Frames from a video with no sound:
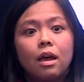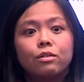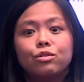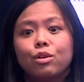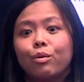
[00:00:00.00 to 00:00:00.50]

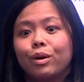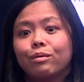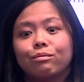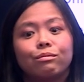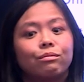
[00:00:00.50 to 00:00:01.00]
And so
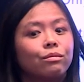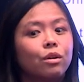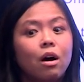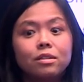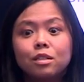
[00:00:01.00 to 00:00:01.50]
it
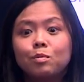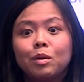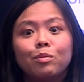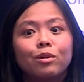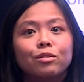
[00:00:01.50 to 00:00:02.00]
causes
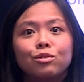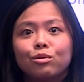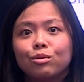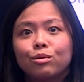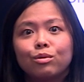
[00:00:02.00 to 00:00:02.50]
people
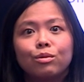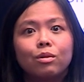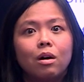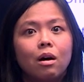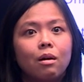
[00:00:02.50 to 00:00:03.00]

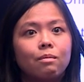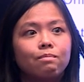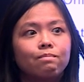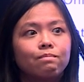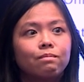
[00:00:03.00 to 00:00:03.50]
to
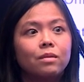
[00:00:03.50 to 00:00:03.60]
um,